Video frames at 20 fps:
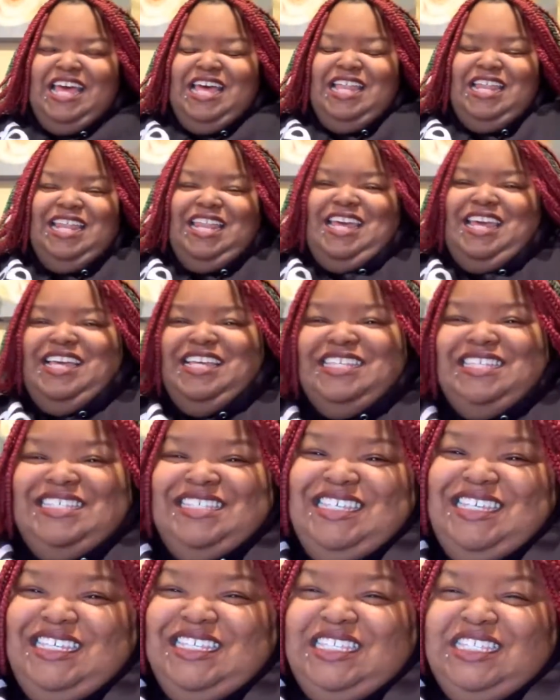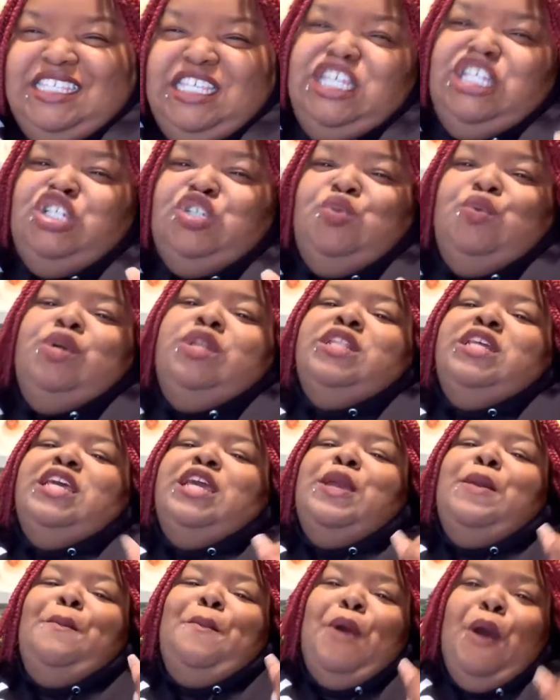Let's see.
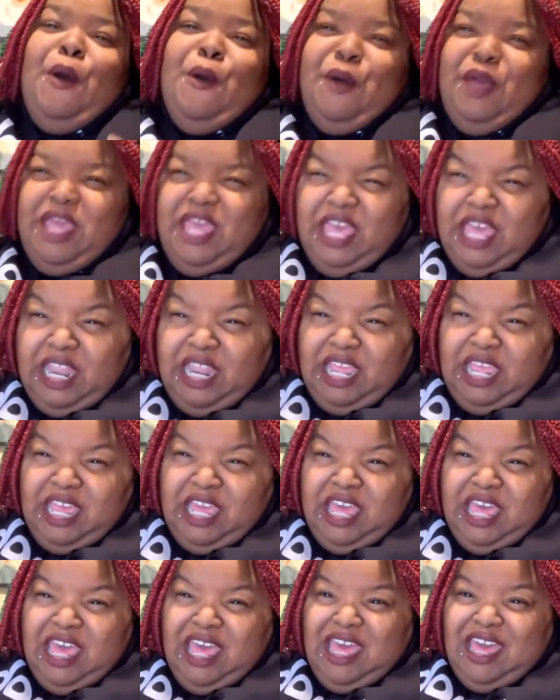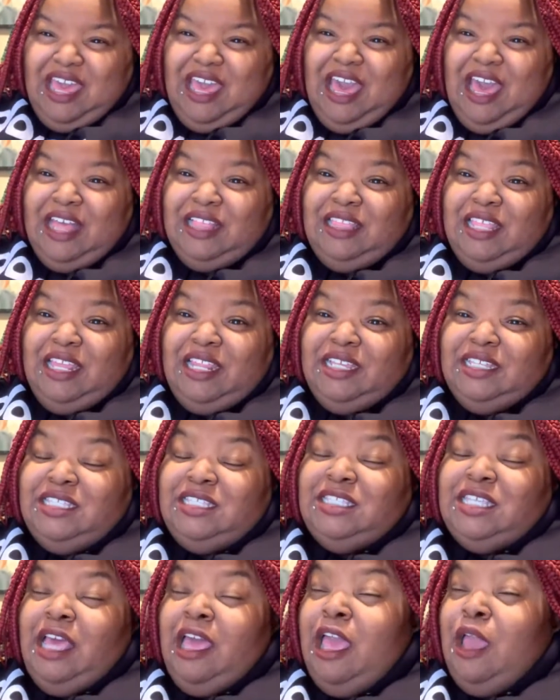Centrally poetic. Got that
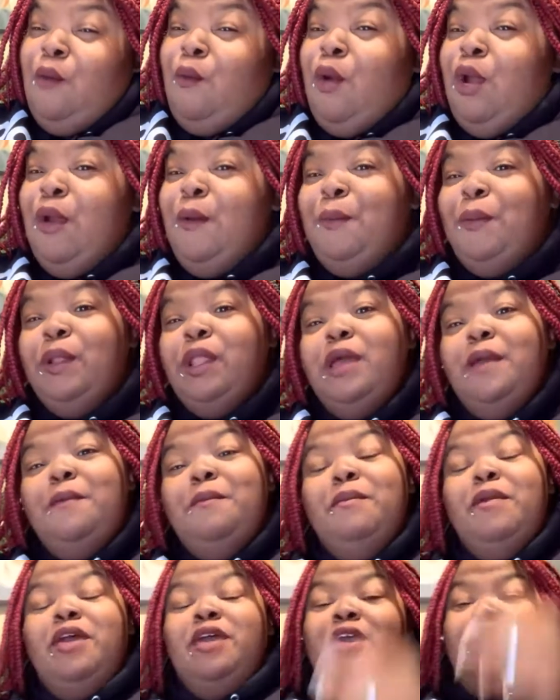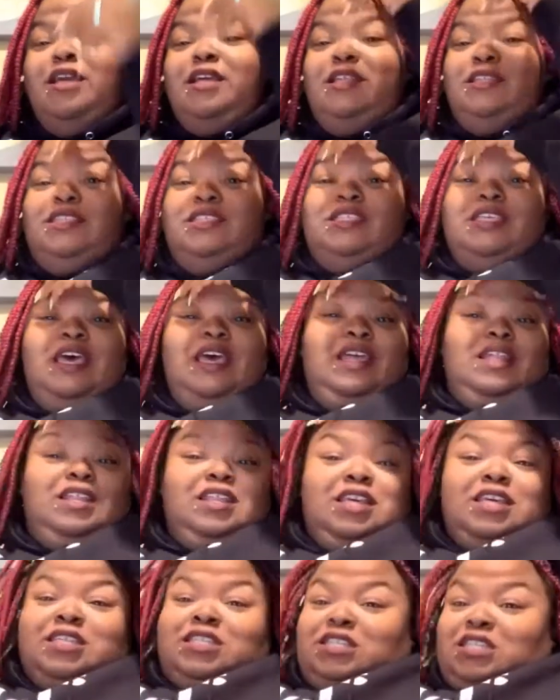insane wordplay. Man, say,
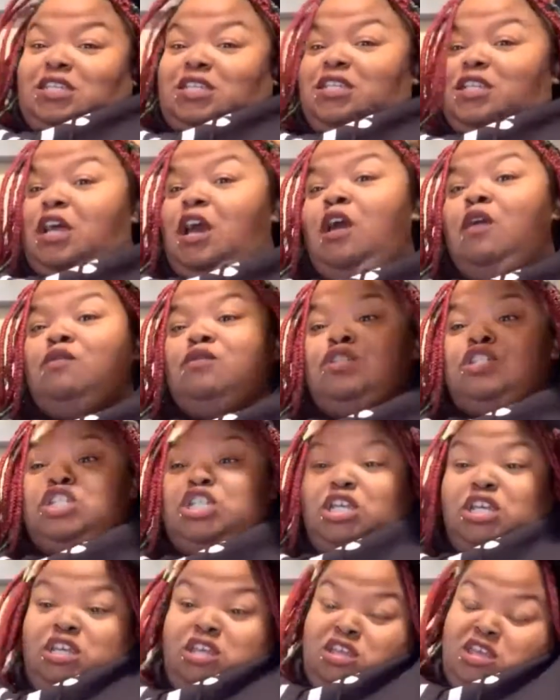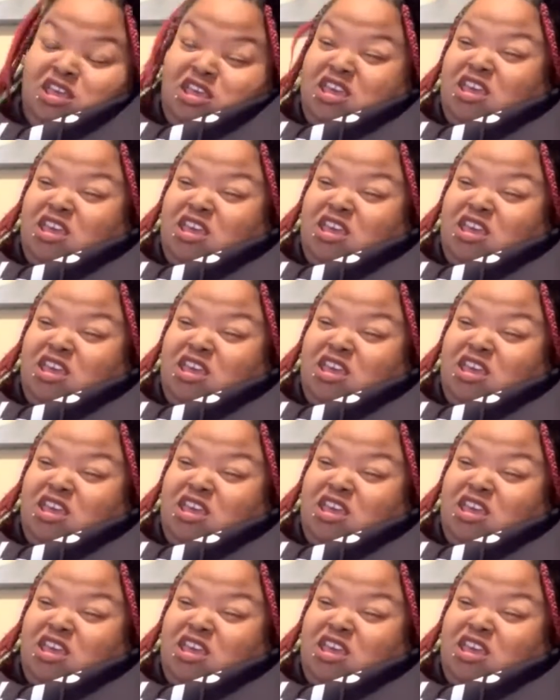listen, don't shit.